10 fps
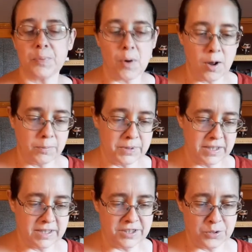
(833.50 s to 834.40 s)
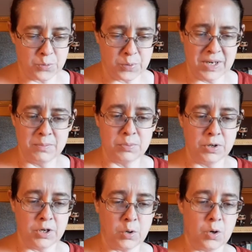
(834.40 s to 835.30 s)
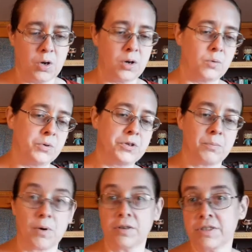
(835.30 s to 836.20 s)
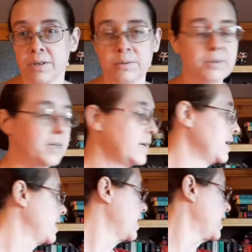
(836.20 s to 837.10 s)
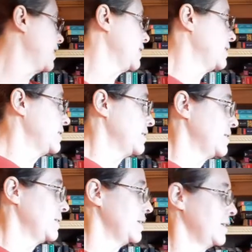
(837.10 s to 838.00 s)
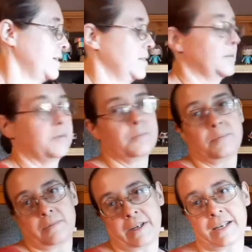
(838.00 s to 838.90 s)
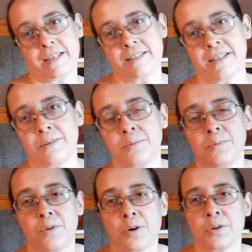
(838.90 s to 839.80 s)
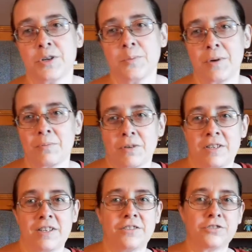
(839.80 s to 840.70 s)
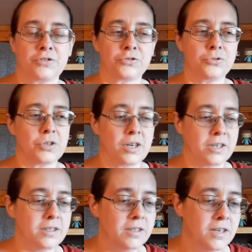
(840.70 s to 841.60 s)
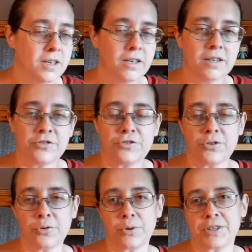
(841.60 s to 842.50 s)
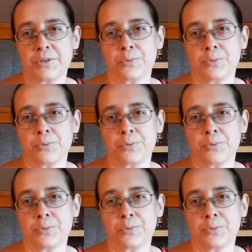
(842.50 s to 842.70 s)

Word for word: prompt is to read a book uh, with your birthstone. And like I said earlier, my birthday is in July, so it's